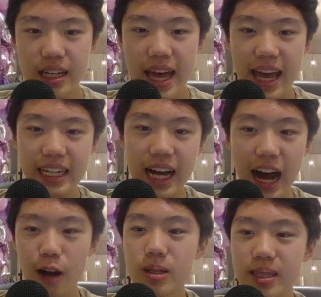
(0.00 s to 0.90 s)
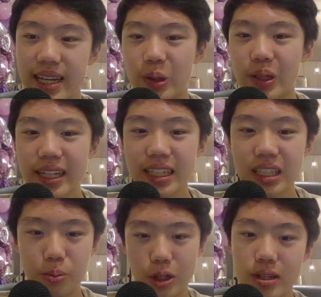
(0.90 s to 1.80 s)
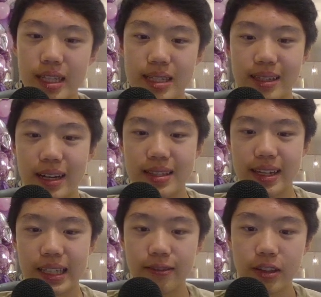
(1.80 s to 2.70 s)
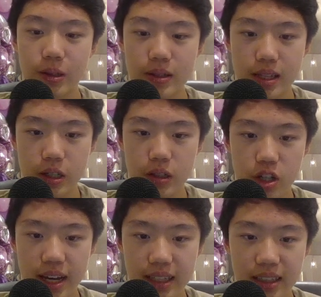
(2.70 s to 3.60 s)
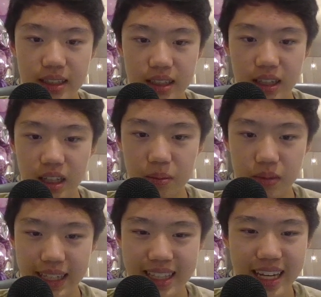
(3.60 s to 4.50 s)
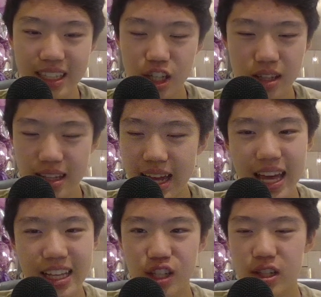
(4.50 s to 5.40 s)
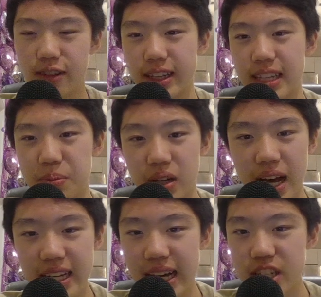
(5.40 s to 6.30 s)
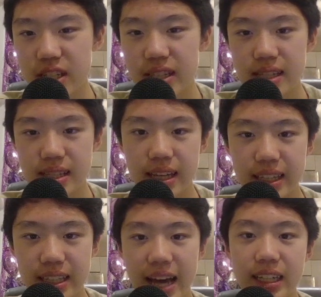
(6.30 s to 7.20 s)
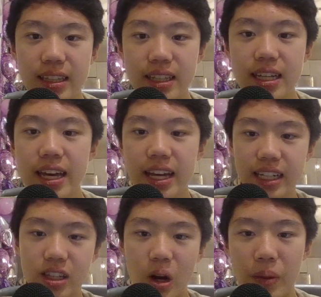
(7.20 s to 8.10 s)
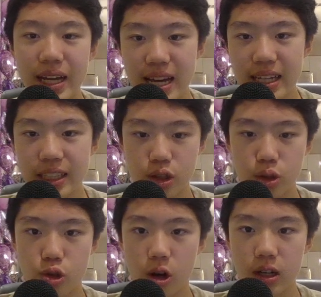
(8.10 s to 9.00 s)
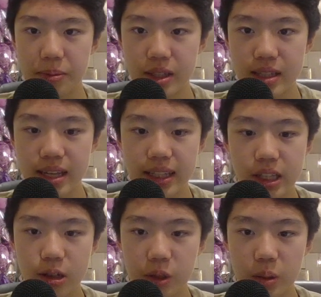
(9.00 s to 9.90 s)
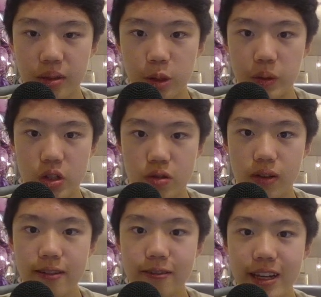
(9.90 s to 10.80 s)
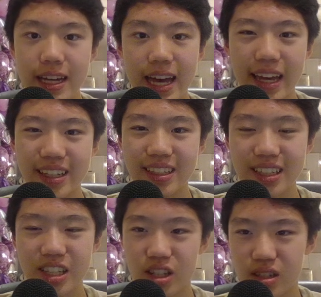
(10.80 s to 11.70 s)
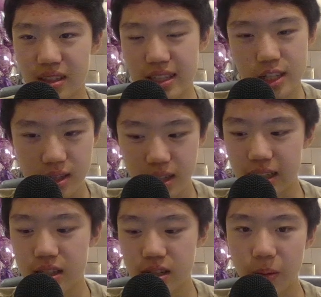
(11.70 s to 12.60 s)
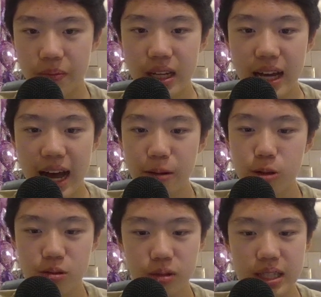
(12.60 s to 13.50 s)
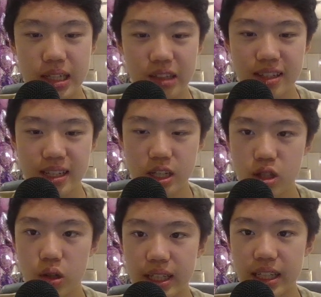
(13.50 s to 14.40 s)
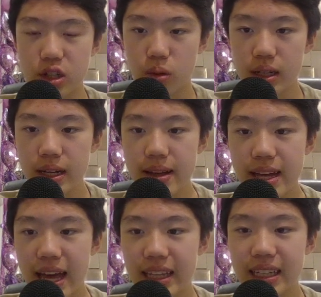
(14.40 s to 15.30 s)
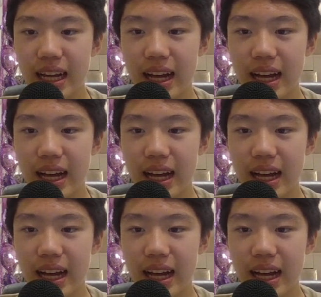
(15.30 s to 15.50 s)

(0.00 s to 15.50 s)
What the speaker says: And I was calculating a bunch of these lines, like if he goes here, check, like take, and just stuff like that. But I just didn't see that he had anything, and I thought my attack is too strong. I'm gonna take here. I'm gonna play queen h5, and he's just done. So I wasn't really scared of this. I just go king h1, and then